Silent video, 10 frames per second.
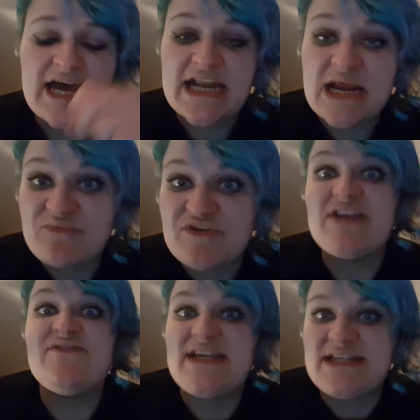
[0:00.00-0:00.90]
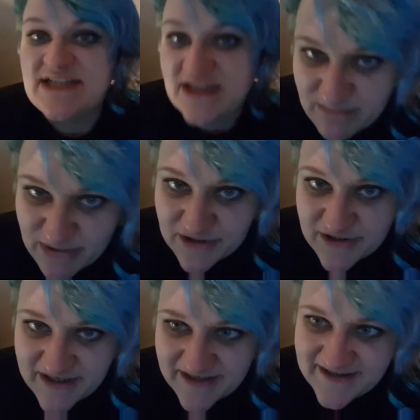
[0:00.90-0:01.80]
and I'm rereading a
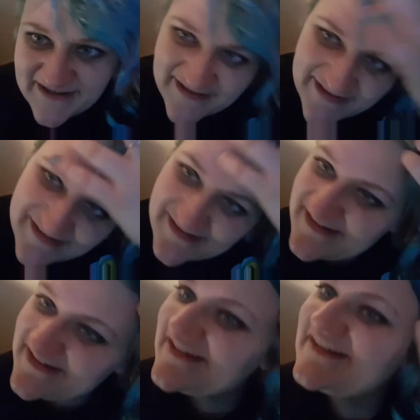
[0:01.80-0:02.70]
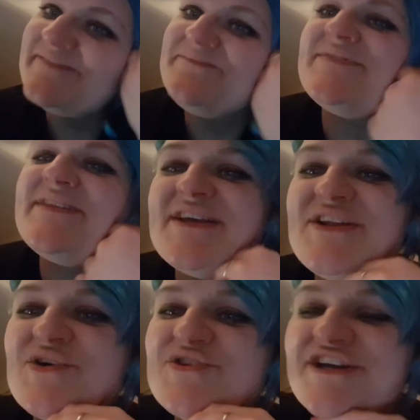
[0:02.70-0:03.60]
book. the
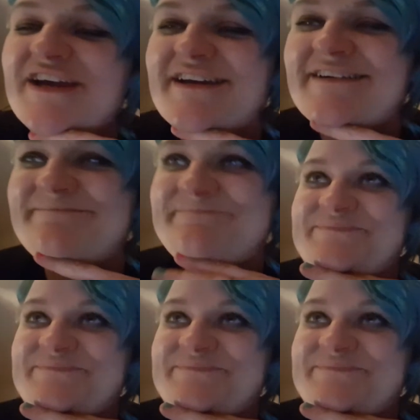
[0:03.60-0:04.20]
logic.